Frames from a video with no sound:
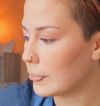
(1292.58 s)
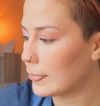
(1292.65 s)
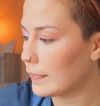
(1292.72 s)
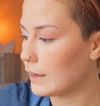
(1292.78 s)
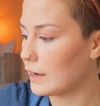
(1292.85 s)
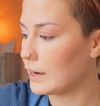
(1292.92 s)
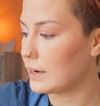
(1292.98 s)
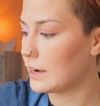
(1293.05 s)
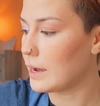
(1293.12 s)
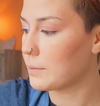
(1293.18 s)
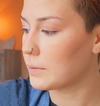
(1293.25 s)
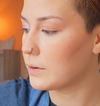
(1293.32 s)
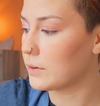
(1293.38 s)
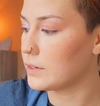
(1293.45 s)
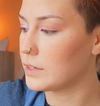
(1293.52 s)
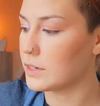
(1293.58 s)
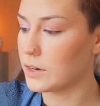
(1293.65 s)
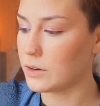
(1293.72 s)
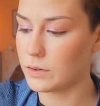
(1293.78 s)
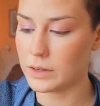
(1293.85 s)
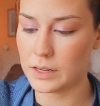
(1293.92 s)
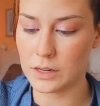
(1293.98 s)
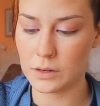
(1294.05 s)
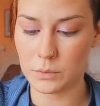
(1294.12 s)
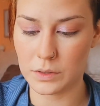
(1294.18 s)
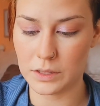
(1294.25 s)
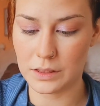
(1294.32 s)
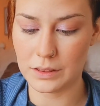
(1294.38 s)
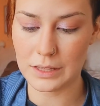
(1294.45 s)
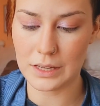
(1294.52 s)
And now I'm going to go in
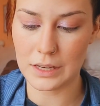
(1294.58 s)
with the